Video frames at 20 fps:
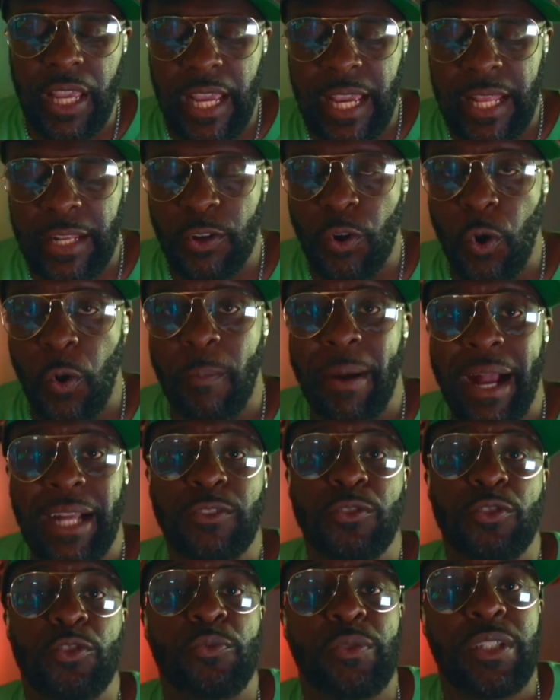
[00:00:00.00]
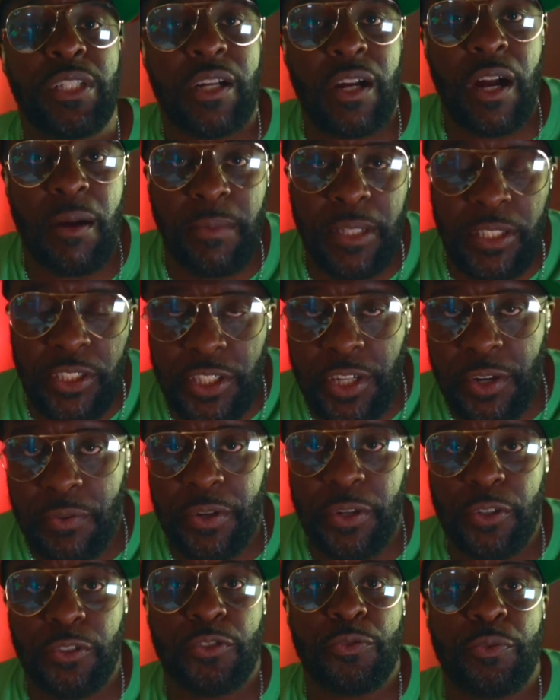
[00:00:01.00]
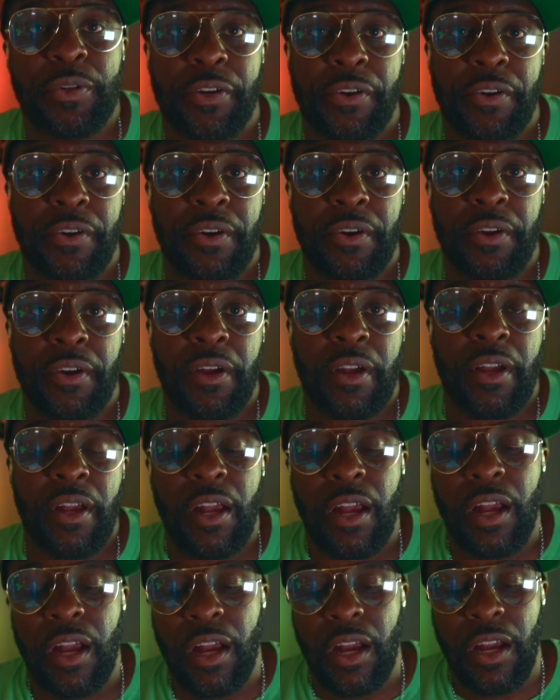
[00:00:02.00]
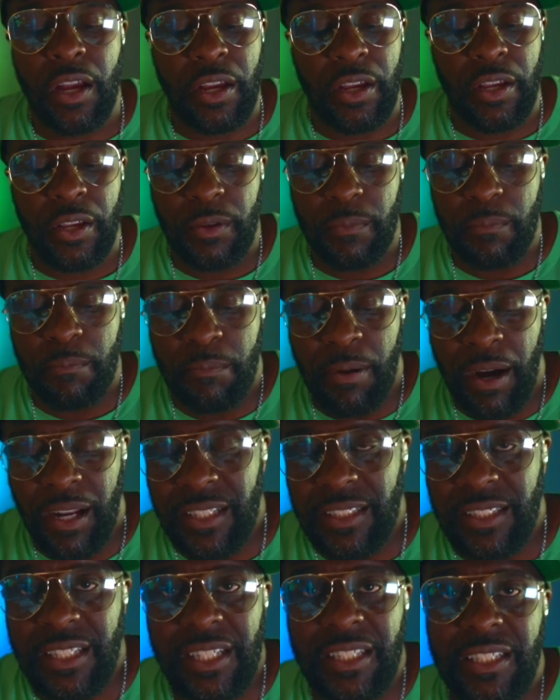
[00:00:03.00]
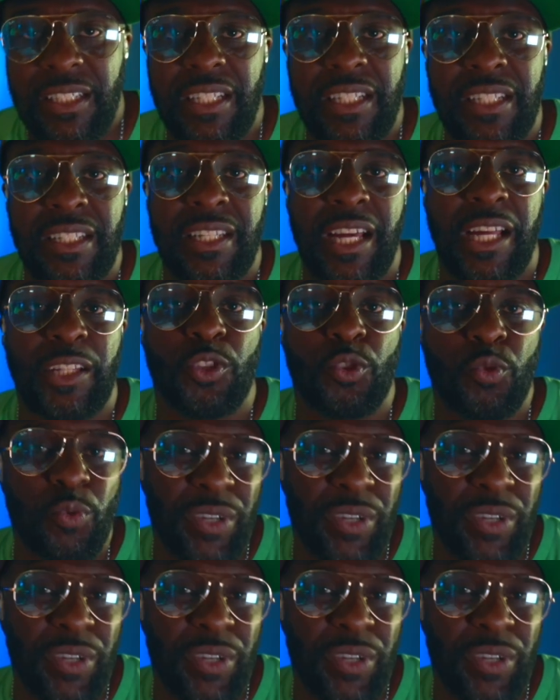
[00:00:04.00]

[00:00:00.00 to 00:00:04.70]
and go back to doing commentary on Twitter. Politics is not